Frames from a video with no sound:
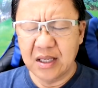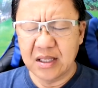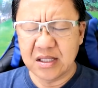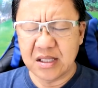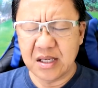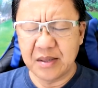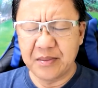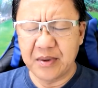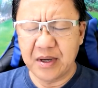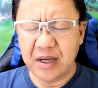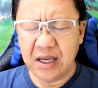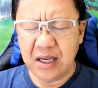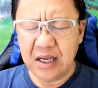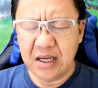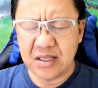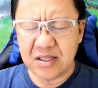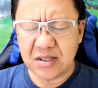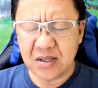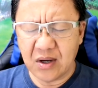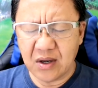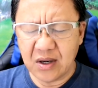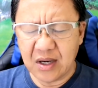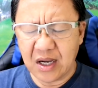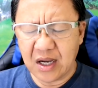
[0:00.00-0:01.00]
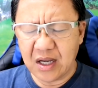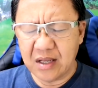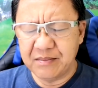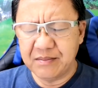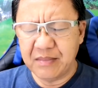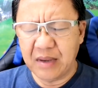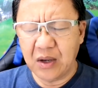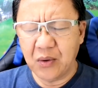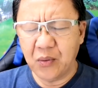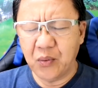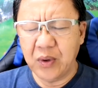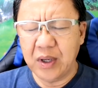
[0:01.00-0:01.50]
sa mga ears, oh God,
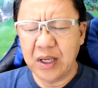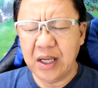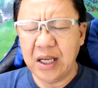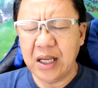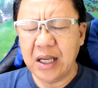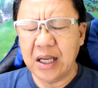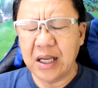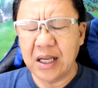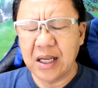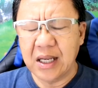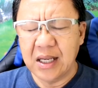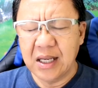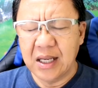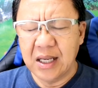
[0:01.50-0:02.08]
may we